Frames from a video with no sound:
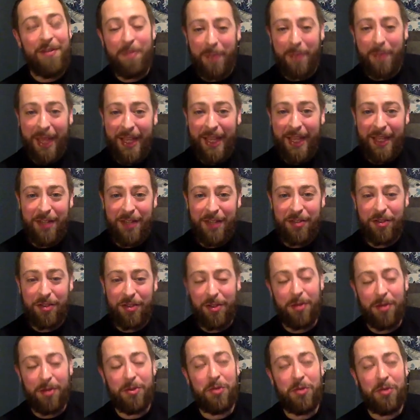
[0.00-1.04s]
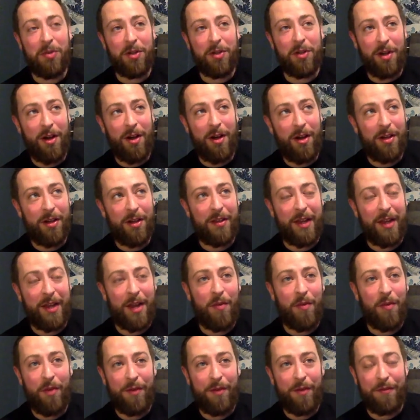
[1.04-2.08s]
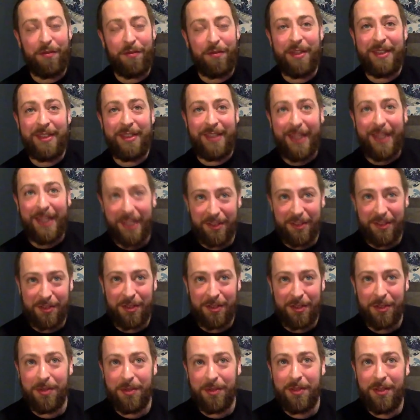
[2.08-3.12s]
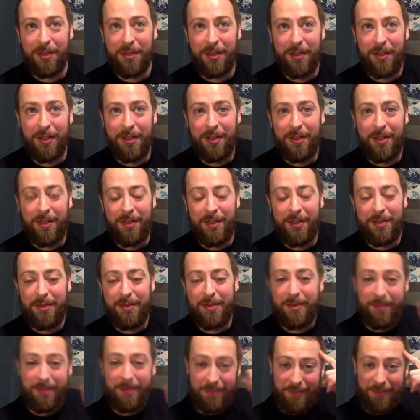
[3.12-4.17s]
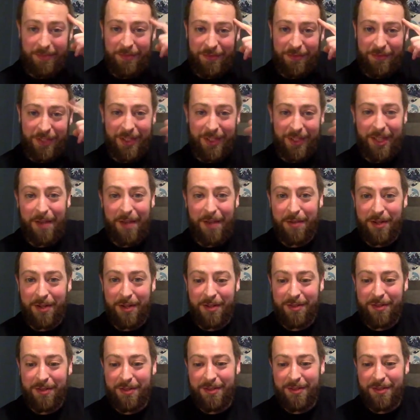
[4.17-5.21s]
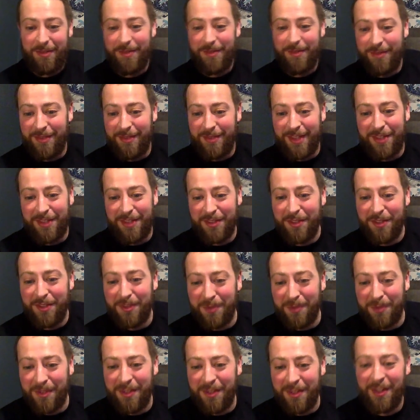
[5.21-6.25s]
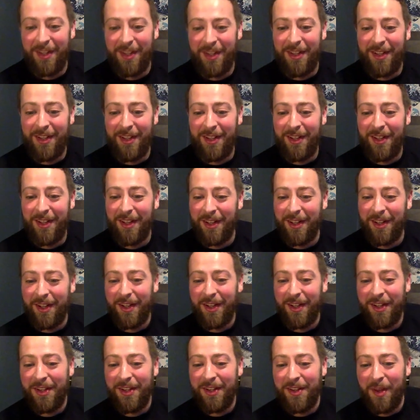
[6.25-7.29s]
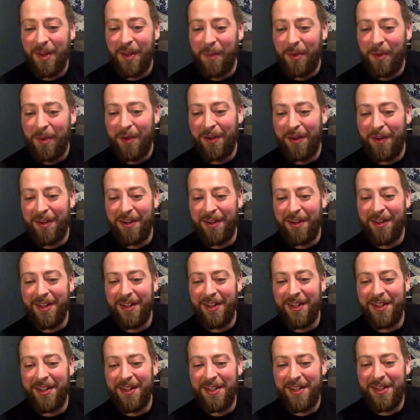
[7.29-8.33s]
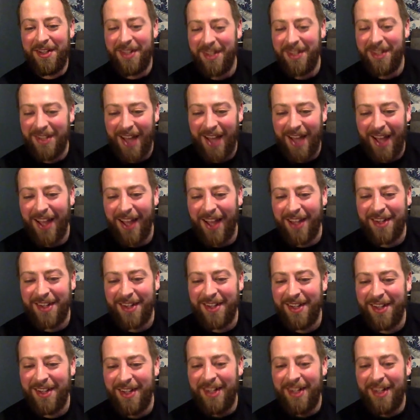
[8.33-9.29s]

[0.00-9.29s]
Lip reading: paid to go to a con that I won free tickets to. Figure that one out. That's a good one. Number 9.